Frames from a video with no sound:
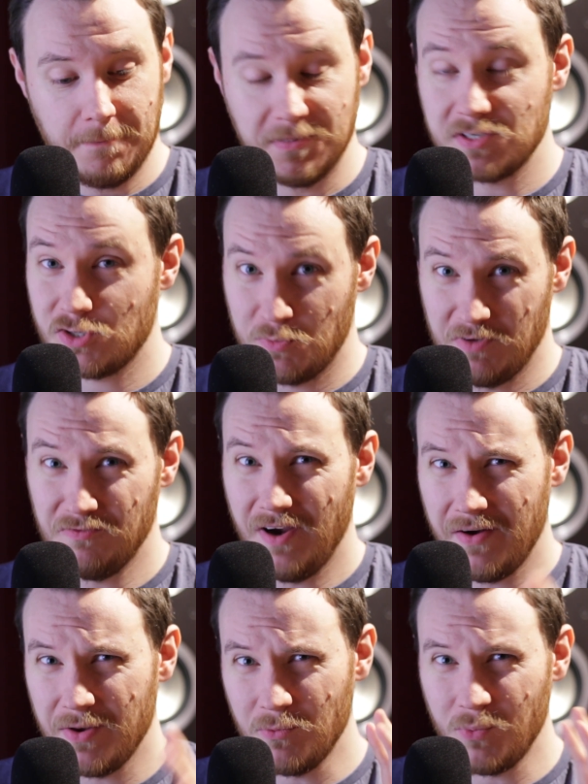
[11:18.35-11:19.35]
It's going to be
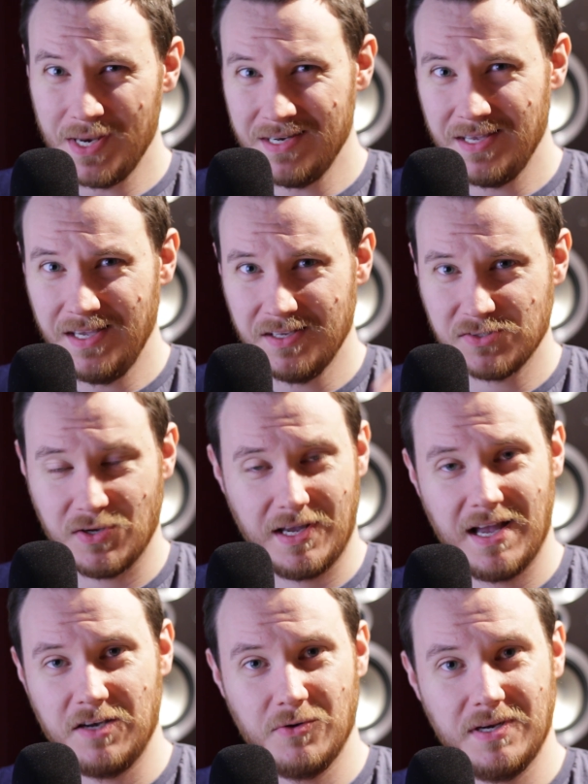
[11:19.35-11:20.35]
very windy, so I
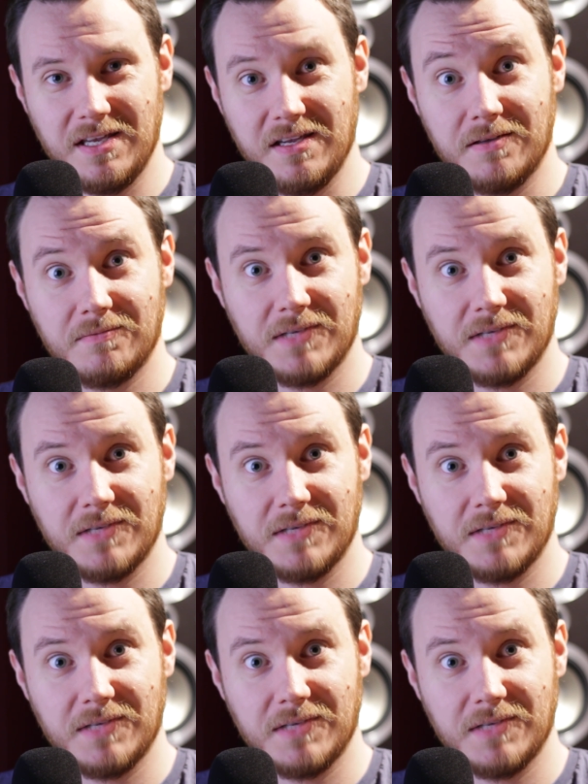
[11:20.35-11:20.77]
can't do any